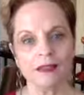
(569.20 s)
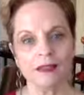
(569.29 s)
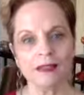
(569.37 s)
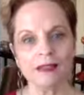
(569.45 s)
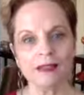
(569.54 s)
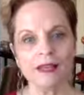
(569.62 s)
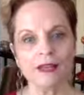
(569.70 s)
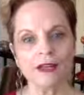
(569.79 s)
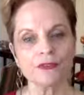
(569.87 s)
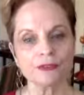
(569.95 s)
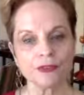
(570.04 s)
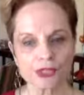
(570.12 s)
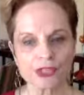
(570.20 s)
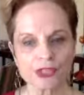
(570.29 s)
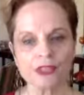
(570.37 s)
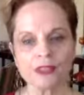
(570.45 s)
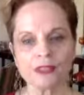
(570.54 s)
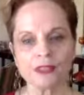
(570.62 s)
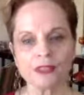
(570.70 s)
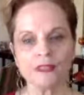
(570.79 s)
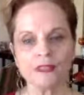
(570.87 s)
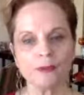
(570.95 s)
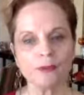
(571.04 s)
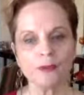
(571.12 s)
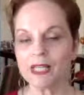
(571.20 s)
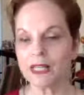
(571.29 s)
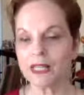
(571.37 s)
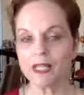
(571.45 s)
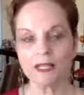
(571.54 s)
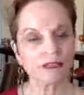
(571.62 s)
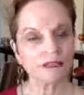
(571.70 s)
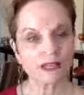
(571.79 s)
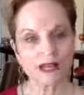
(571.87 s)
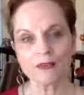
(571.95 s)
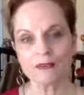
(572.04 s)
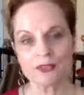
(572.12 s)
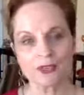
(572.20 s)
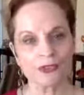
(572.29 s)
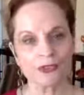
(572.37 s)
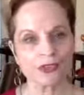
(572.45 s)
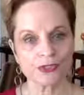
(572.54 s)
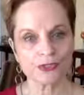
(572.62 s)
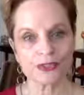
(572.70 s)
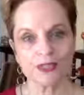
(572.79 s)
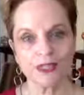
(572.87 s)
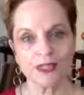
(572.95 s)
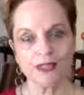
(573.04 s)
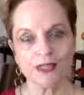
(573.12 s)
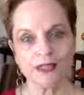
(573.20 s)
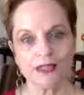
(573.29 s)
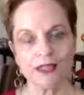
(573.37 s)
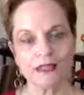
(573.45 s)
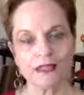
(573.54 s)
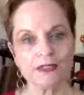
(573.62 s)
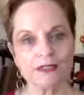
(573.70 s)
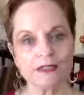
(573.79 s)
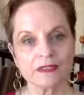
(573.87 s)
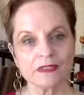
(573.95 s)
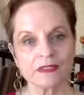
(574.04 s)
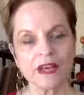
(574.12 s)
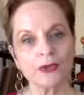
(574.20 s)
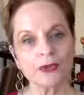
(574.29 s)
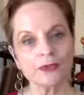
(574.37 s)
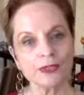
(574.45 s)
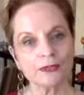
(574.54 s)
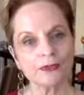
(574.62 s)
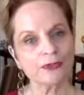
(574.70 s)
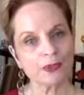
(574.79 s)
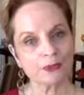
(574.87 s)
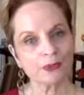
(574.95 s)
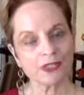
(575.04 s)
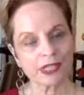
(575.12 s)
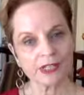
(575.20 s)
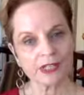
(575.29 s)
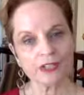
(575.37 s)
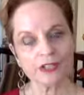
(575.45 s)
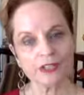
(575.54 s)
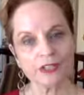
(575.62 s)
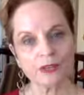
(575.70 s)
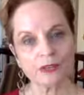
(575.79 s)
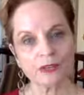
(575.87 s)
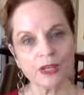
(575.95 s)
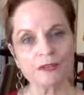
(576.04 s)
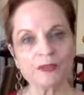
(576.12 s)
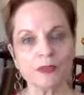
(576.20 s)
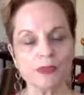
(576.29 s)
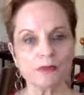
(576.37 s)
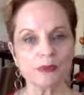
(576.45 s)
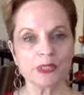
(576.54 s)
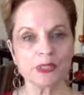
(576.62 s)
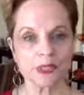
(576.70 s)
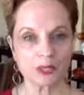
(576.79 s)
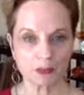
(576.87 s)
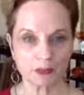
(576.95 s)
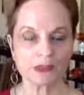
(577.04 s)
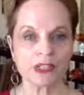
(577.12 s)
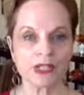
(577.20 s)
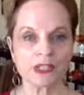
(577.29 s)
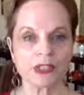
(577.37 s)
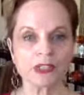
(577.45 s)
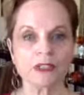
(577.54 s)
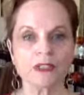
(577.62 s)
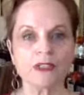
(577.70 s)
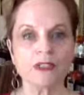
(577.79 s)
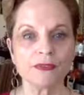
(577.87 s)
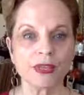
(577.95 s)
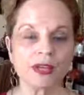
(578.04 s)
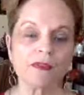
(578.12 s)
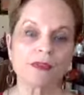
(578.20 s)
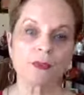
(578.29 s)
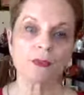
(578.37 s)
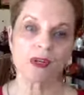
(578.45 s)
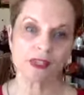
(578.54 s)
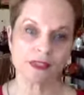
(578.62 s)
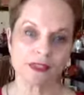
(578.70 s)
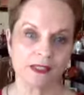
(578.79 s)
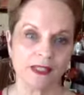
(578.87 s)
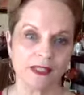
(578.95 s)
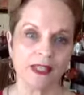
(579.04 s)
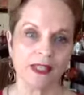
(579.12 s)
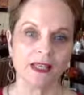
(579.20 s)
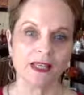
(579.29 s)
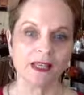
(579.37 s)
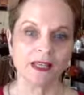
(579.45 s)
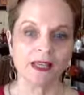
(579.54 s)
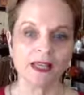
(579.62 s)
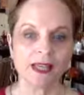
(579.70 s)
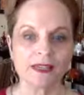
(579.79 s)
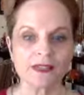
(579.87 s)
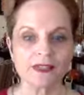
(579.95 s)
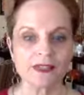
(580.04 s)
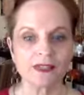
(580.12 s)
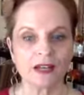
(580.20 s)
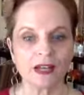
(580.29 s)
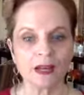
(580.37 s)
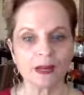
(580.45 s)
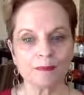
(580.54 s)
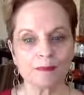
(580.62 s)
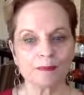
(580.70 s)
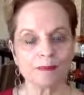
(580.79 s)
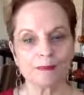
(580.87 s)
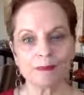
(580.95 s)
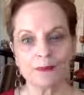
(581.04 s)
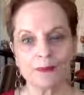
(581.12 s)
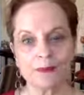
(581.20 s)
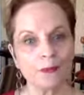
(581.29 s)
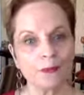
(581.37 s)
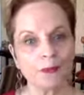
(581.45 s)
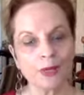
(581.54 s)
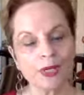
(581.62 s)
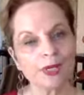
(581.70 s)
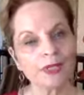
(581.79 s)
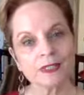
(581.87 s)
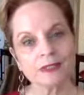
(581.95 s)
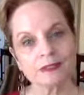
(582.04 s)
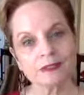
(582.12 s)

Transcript: that unfortunately we can't allow visitors. And it's not only for the protection of your loved one, but it's the protection of everyone. And we're